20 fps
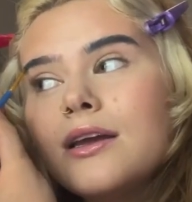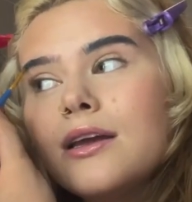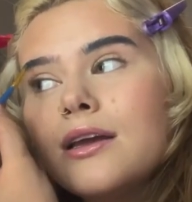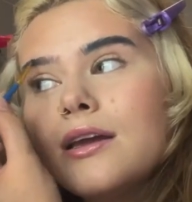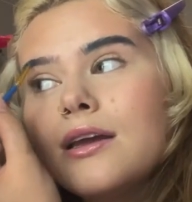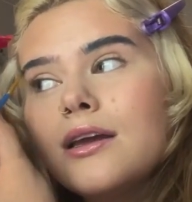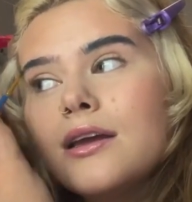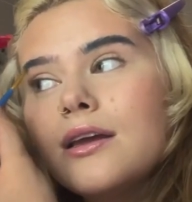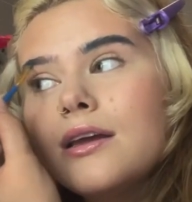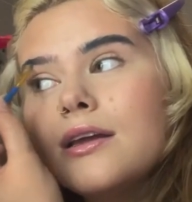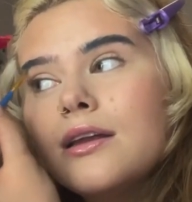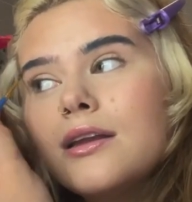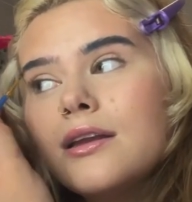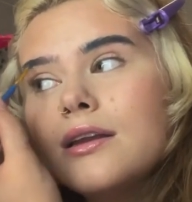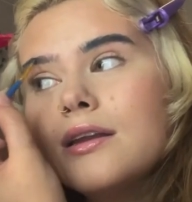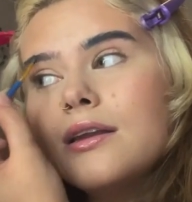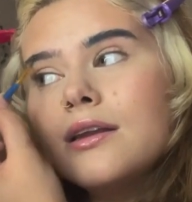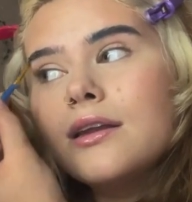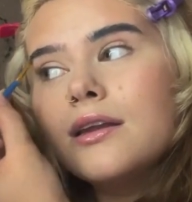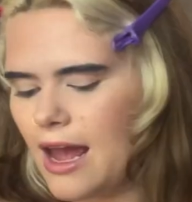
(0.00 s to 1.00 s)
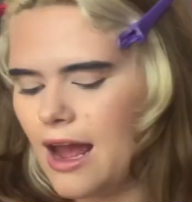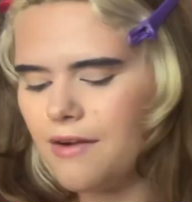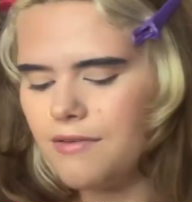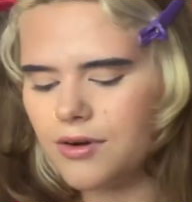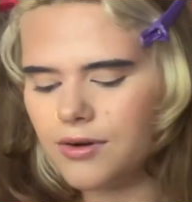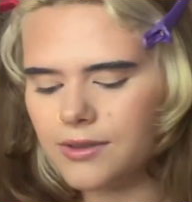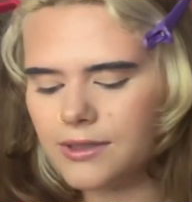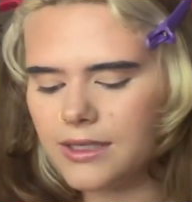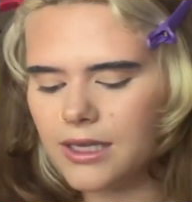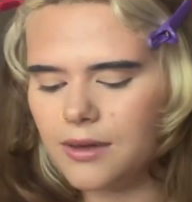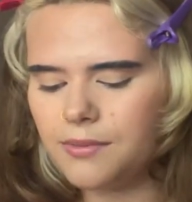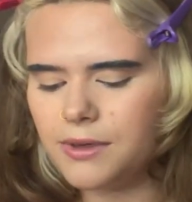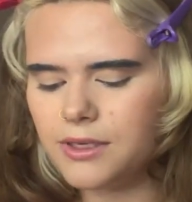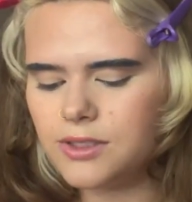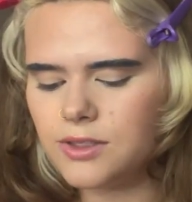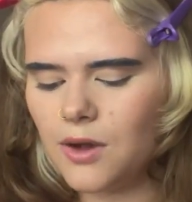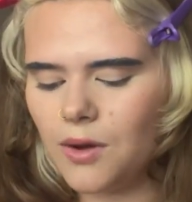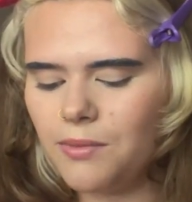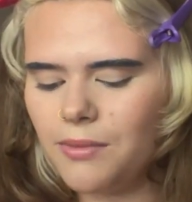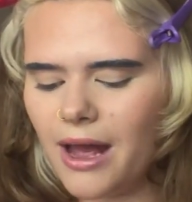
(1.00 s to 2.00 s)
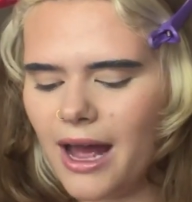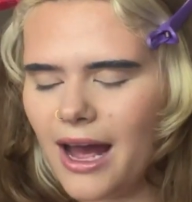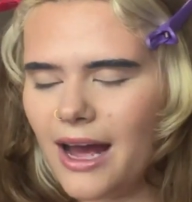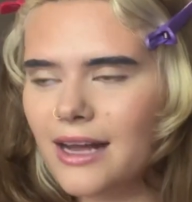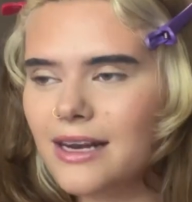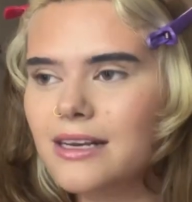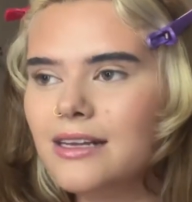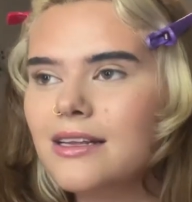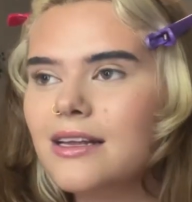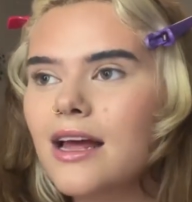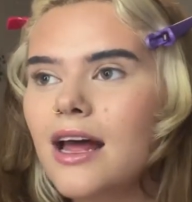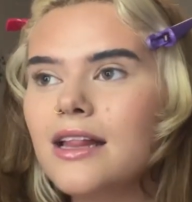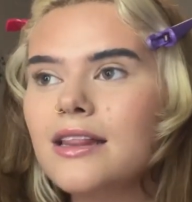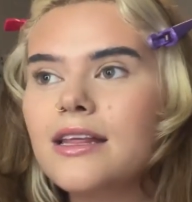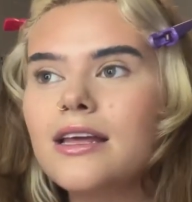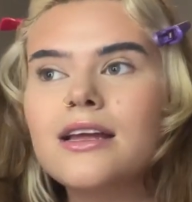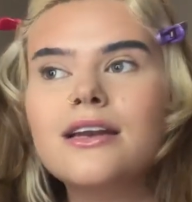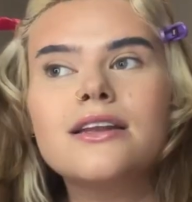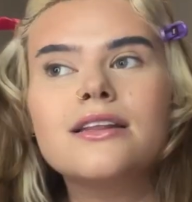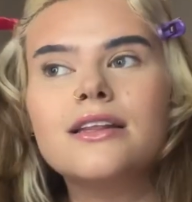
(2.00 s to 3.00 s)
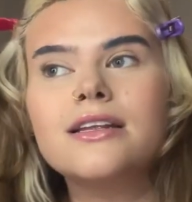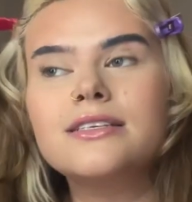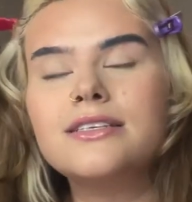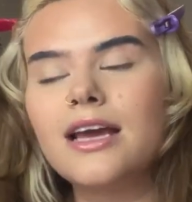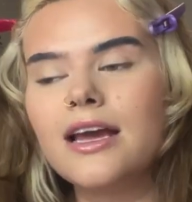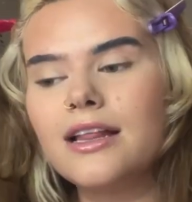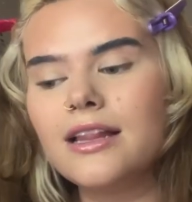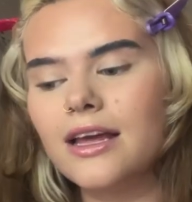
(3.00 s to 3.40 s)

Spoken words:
and everyone's gonna be so mad at the end of the day.